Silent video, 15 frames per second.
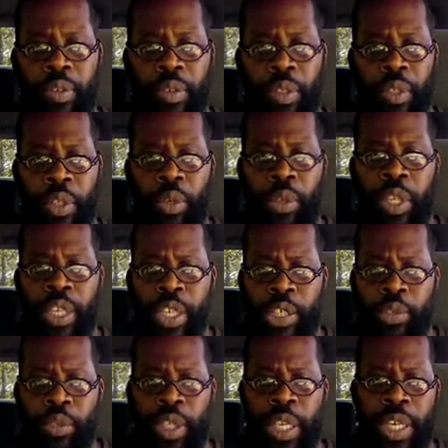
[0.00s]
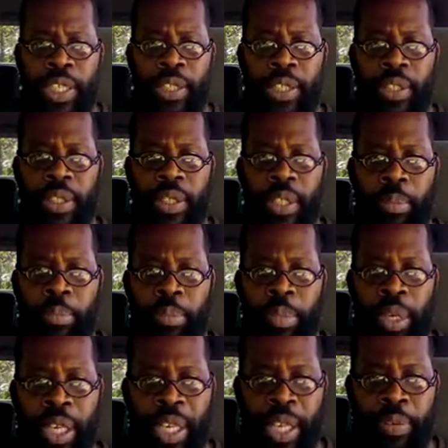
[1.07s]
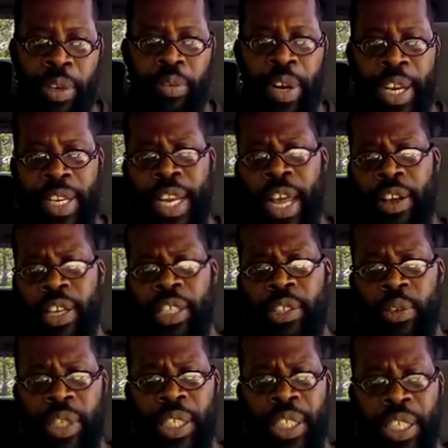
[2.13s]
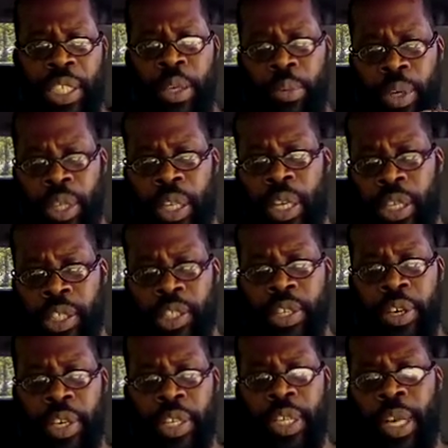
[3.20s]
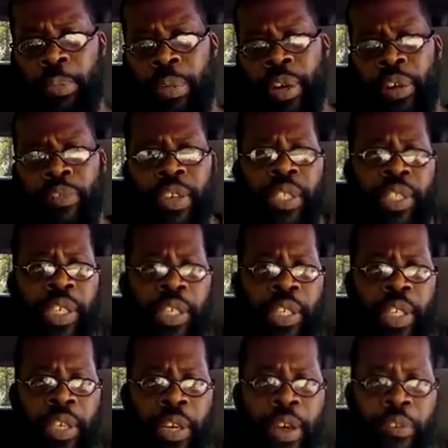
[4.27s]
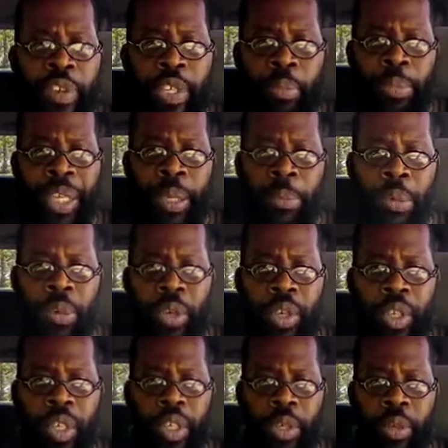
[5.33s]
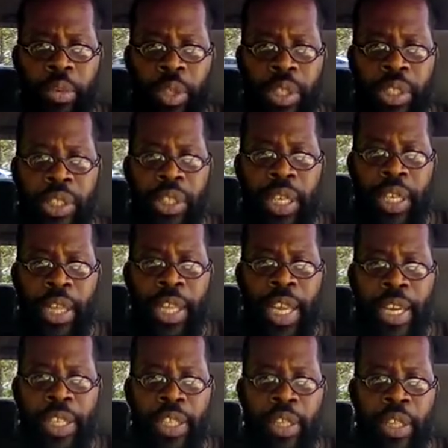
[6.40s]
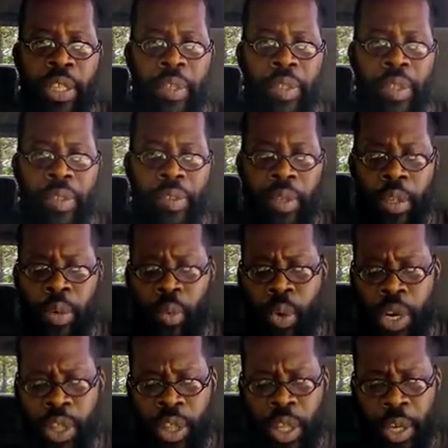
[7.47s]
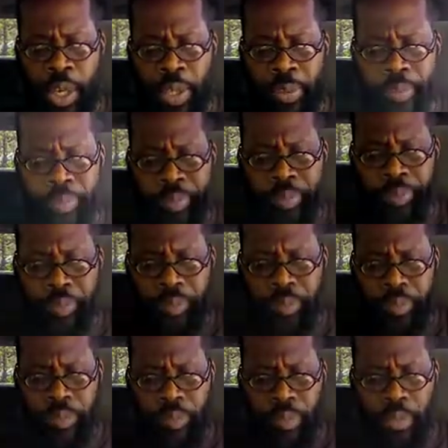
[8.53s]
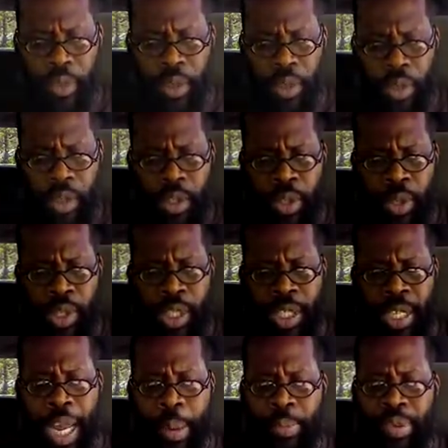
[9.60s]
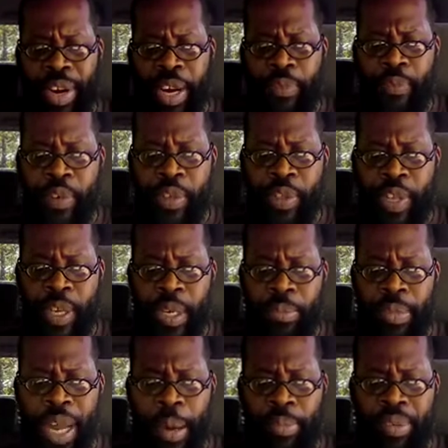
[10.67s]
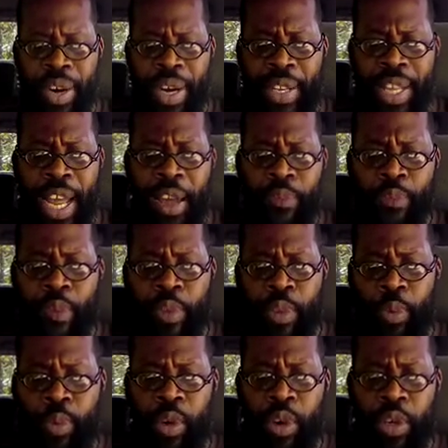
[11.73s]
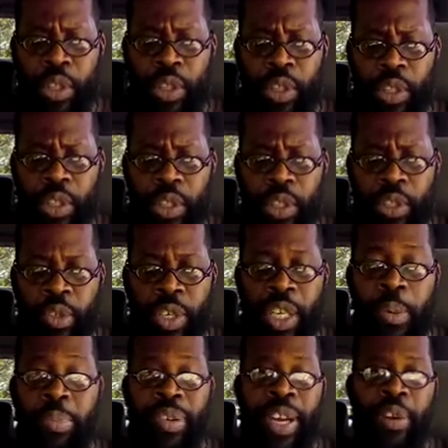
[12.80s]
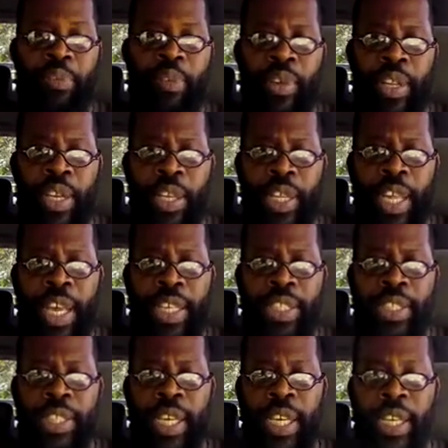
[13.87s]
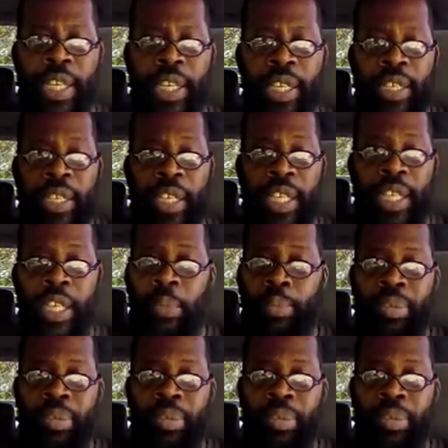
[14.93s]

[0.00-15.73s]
You know, the Israelites. But even right now, He's only dealing with a certain number of His of His people which is the elect, the one third. So it says, I pray for them, I pray not for the world. So he prayed for the elect's sake. He didn't